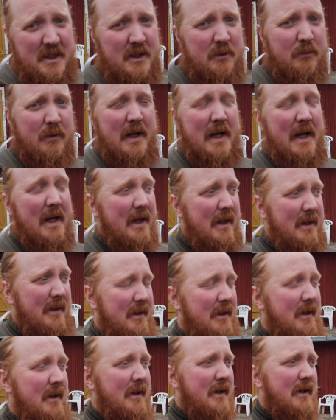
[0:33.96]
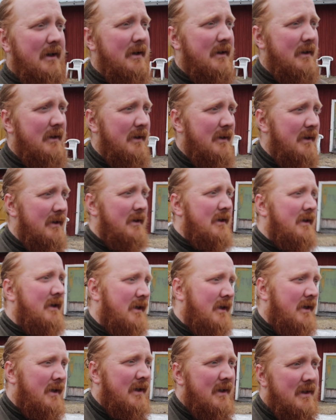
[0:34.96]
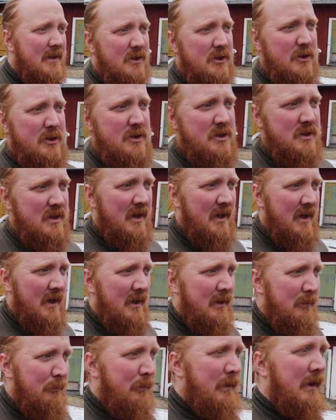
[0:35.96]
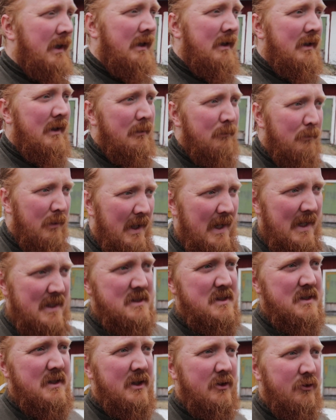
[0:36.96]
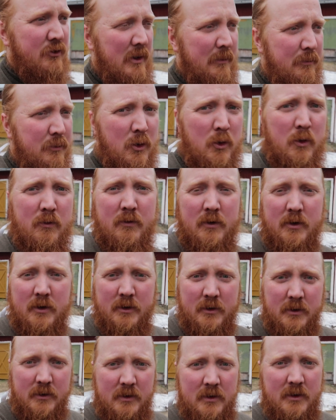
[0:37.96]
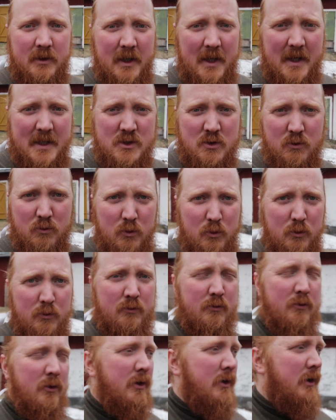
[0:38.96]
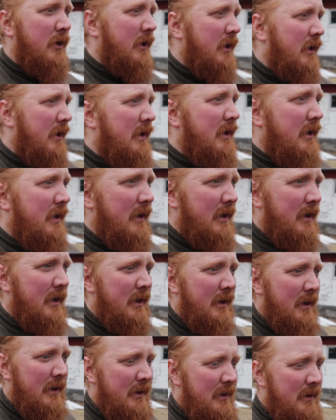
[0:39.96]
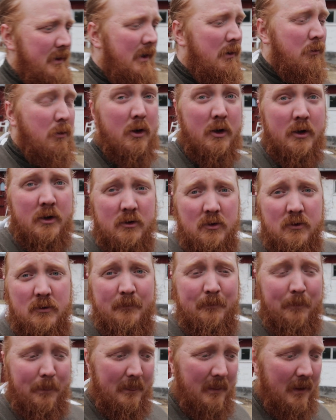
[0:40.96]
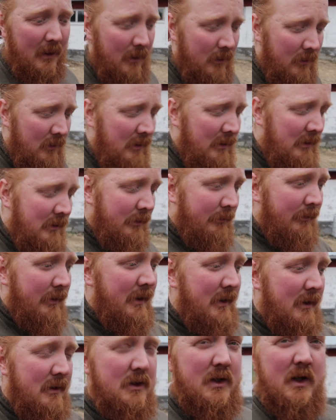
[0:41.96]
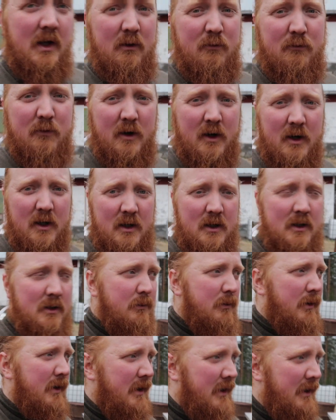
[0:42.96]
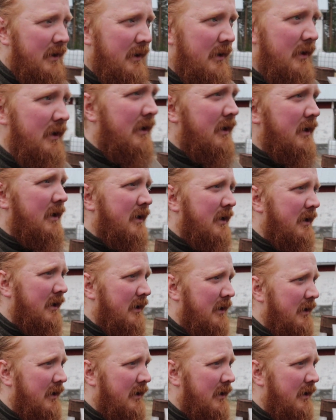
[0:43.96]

year we had just a building plastic draped over as a roof, and it worked all the way until fall when